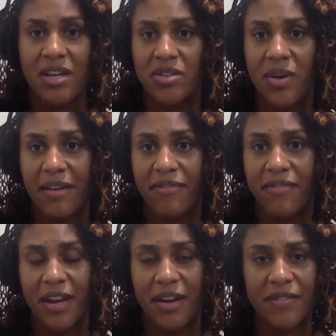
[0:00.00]
So I
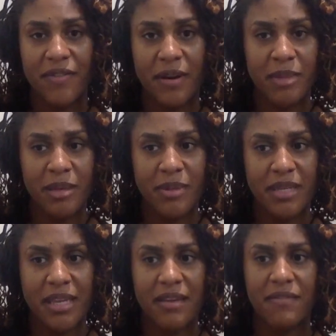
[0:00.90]
very firmly
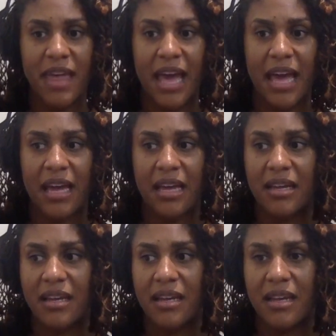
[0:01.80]
believe that
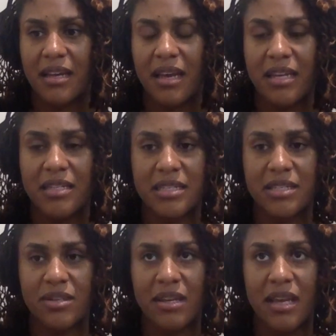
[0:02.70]
it's
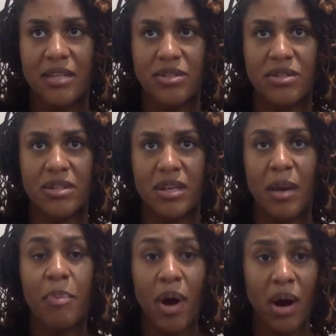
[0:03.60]
it's a
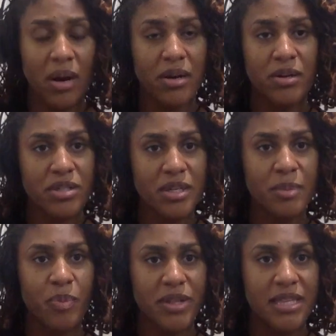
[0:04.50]
partnership with